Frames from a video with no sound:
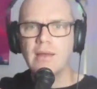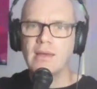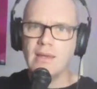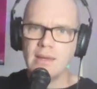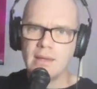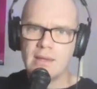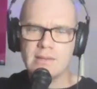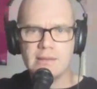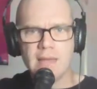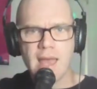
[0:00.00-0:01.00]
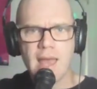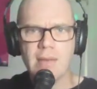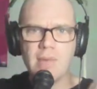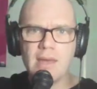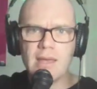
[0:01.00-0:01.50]
His
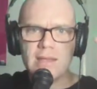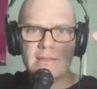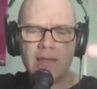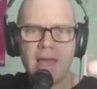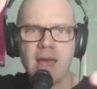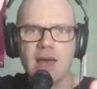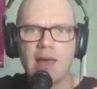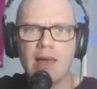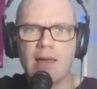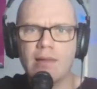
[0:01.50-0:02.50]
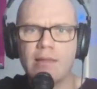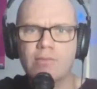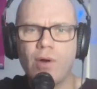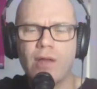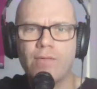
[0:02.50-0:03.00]
name is 10. That's
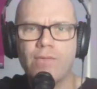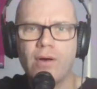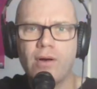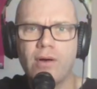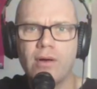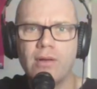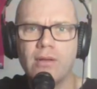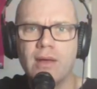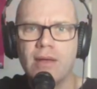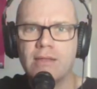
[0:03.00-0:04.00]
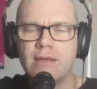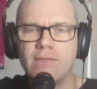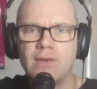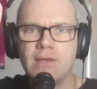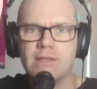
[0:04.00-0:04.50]
wonderful. 10
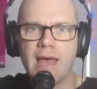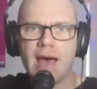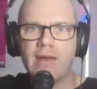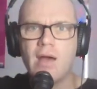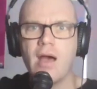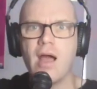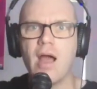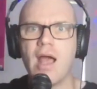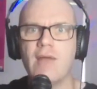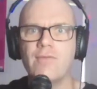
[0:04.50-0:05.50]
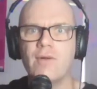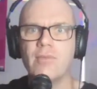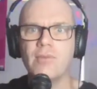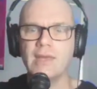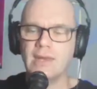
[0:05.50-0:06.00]
fingers out. All right, from
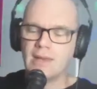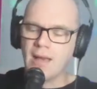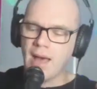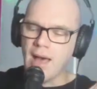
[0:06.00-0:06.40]
the beginning.